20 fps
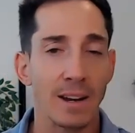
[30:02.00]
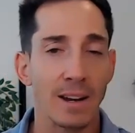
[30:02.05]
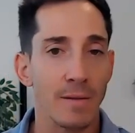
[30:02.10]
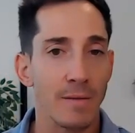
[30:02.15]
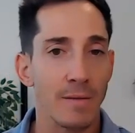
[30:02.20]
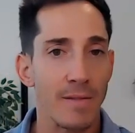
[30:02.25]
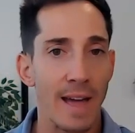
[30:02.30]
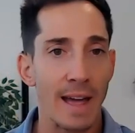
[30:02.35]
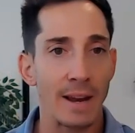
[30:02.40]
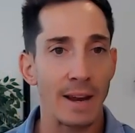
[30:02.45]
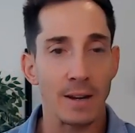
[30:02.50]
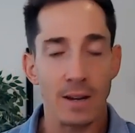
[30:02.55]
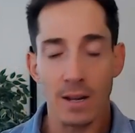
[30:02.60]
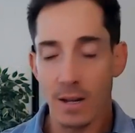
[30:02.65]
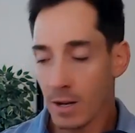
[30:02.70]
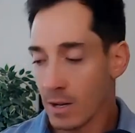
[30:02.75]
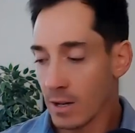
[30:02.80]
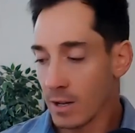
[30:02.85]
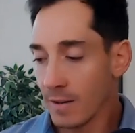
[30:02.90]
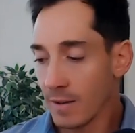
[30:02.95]
an event
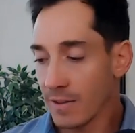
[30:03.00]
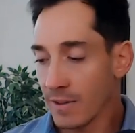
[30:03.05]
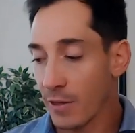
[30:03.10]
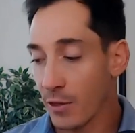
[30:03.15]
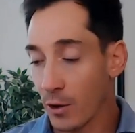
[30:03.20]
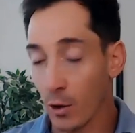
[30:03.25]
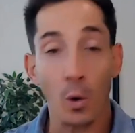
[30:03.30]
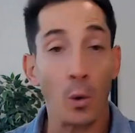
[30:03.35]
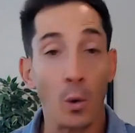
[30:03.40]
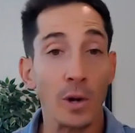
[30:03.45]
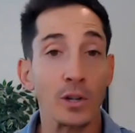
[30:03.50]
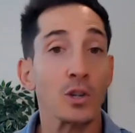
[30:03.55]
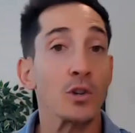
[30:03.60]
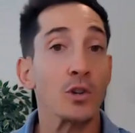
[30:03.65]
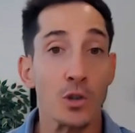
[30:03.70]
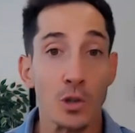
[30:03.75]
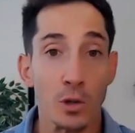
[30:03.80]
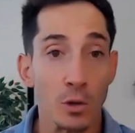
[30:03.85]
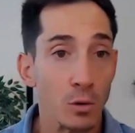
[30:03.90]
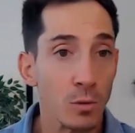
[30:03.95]
that they're going to
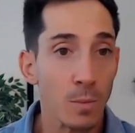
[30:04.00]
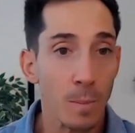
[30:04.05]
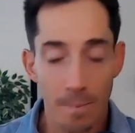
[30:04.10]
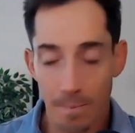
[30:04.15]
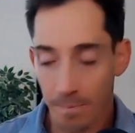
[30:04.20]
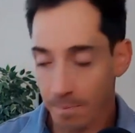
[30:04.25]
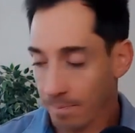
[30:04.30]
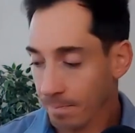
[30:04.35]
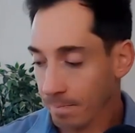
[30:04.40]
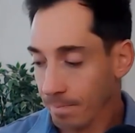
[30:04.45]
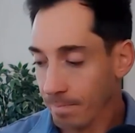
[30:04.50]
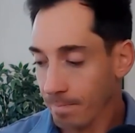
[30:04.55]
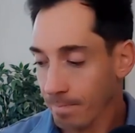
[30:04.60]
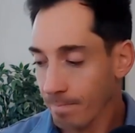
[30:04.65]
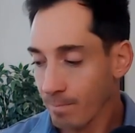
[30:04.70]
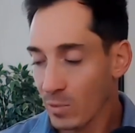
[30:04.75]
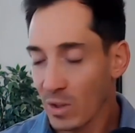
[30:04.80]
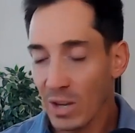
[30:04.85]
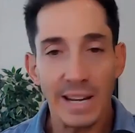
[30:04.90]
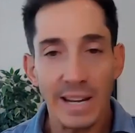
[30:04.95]
do,
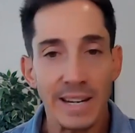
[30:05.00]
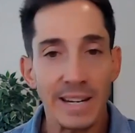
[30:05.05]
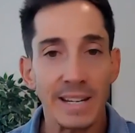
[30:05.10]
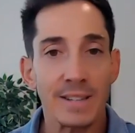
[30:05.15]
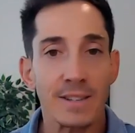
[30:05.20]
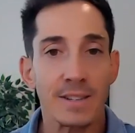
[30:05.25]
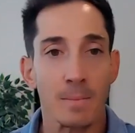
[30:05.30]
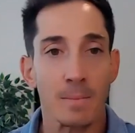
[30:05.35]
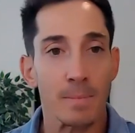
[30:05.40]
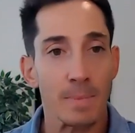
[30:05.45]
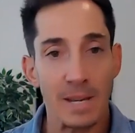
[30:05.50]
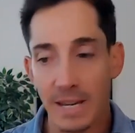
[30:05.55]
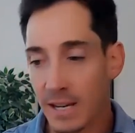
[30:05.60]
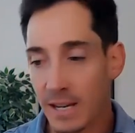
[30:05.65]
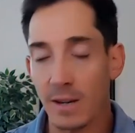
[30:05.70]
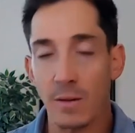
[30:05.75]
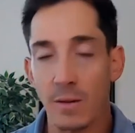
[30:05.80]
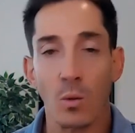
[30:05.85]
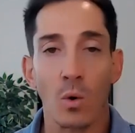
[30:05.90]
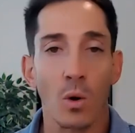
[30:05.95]
it needs to
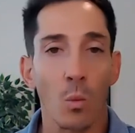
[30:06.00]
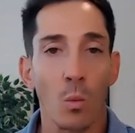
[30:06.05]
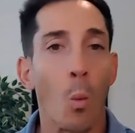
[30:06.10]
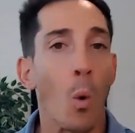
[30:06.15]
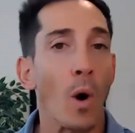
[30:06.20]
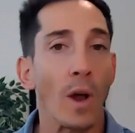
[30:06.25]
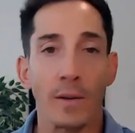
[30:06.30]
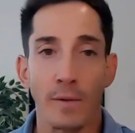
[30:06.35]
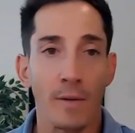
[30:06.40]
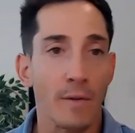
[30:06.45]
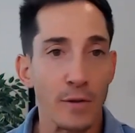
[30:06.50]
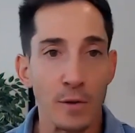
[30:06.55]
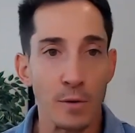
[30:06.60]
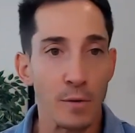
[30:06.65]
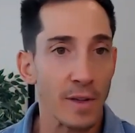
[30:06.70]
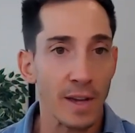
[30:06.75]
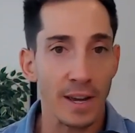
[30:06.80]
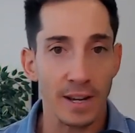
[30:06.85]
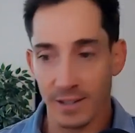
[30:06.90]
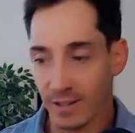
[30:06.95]
be one of a few
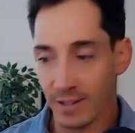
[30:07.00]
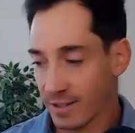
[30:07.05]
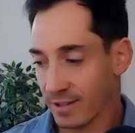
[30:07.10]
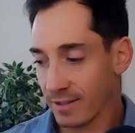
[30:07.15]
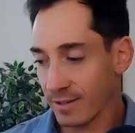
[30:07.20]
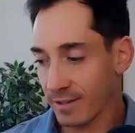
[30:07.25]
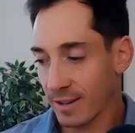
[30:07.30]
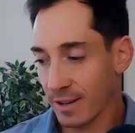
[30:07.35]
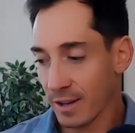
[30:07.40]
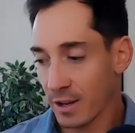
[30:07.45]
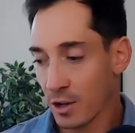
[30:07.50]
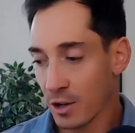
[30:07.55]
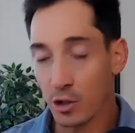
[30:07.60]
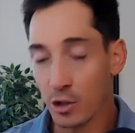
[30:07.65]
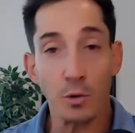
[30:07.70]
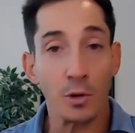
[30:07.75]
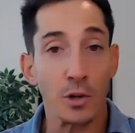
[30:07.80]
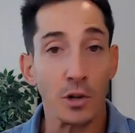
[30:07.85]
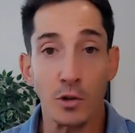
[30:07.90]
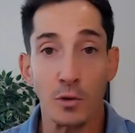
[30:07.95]
things.
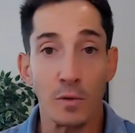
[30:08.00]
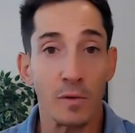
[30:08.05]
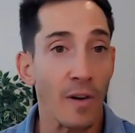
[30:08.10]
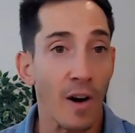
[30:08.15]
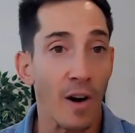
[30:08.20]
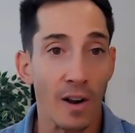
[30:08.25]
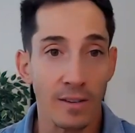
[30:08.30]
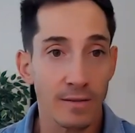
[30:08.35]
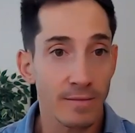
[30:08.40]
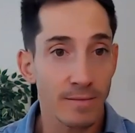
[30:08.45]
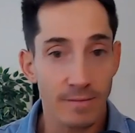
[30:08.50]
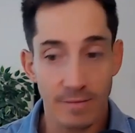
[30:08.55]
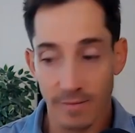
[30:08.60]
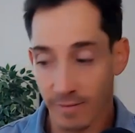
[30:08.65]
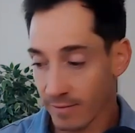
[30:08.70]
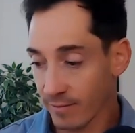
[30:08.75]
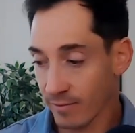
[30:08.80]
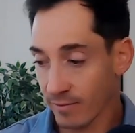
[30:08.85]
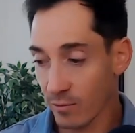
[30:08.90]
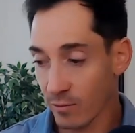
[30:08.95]
You can do fun,
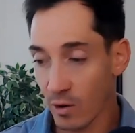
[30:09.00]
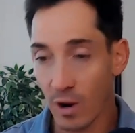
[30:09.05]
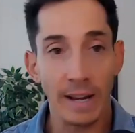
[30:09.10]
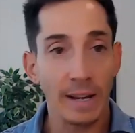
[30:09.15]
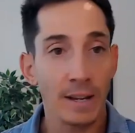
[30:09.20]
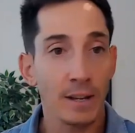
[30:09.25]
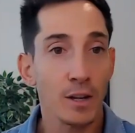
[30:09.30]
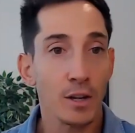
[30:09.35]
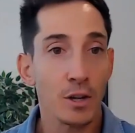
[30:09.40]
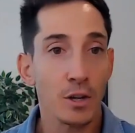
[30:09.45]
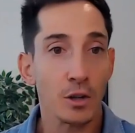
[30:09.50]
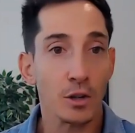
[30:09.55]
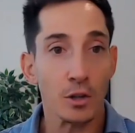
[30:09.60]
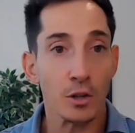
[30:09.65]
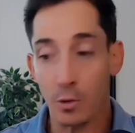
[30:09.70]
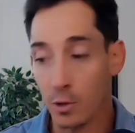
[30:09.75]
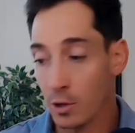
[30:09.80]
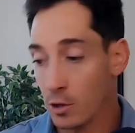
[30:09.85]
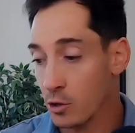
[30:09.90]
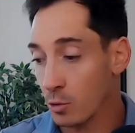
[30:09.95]
right?
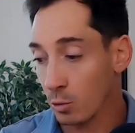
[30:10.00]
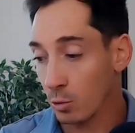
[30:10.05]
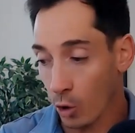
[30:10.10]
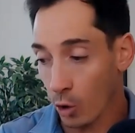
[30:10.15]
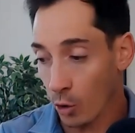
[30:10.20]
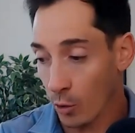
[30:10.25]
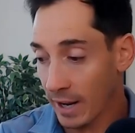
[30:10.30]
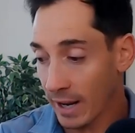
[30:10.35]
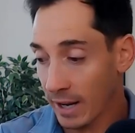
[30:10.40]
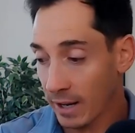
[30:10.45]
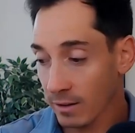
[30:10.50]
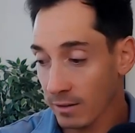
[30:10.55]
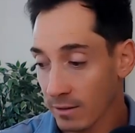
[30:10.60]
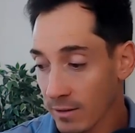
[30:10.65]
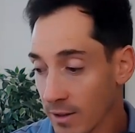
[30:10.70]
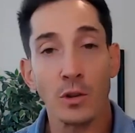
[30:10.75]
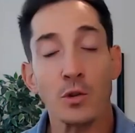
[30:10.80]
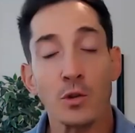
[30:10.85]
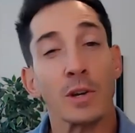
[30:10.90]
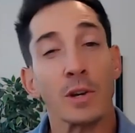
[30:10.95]
You can do learning.
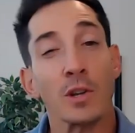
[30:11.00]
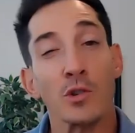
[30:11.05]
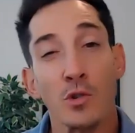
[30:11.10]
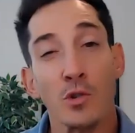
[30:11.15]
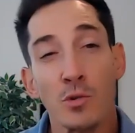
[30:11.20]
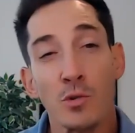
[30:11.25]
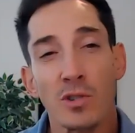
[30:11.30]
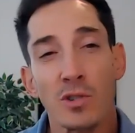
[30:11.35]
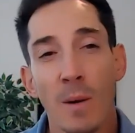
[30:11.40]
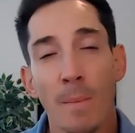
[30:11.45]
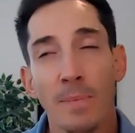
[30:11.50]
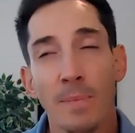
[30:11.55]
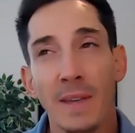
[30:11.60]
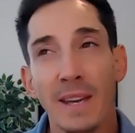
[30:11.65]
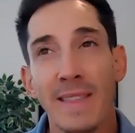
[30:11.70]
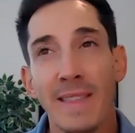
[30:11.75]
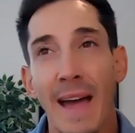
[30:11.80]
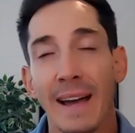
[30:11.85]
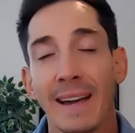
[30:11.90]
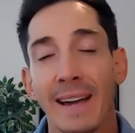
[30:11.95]
You can do
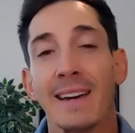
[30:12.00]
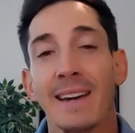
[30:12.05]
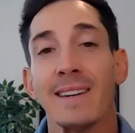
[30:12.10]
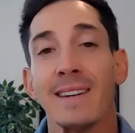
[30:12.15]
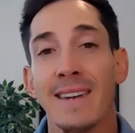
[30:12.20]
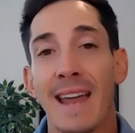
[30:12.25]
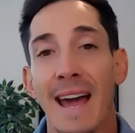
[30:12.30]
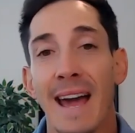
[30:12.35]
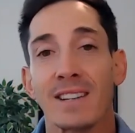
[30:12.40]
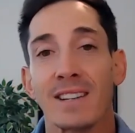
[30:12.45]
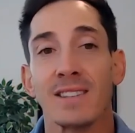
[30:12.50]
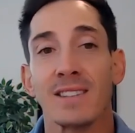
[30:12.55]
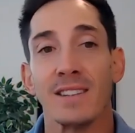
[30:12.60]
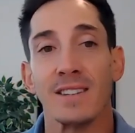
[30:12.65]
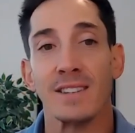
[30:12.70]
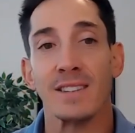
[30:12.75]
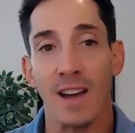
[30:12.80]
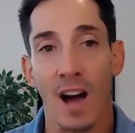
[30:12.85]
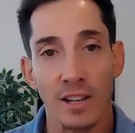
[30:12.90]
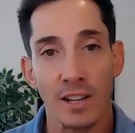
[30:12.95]
something that connects the
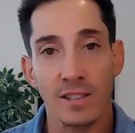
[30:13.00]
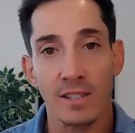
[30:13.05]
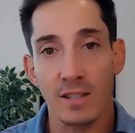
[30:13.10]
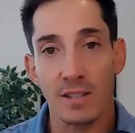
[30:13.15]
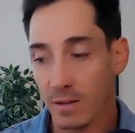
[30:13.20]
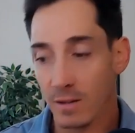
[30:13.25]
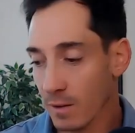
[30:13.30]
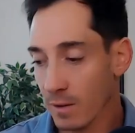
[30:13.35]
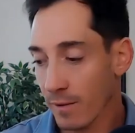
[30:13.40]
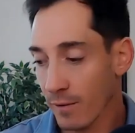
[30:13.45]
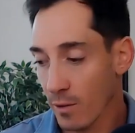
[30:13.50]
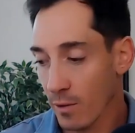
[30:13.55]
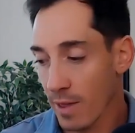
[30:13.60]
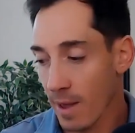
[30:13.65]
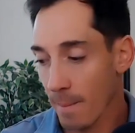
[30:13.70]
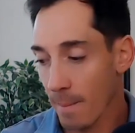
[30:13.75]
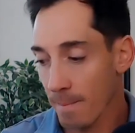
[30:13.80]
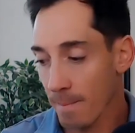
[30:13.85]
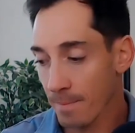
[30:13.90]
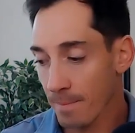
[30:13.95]
dots for
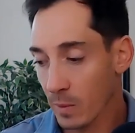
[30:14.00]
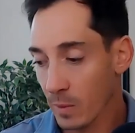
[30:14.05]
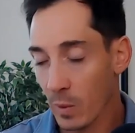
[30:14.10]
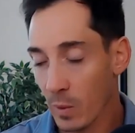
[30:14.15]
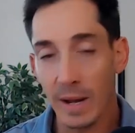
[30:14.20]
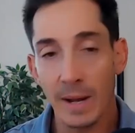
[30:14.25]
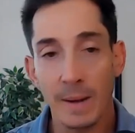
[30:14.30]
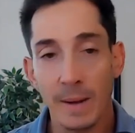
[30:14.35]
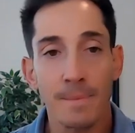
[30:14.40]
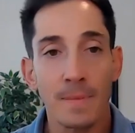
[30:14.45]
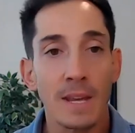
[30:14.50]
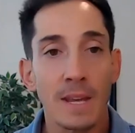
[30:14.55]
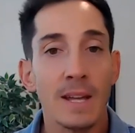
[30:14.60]
them, right?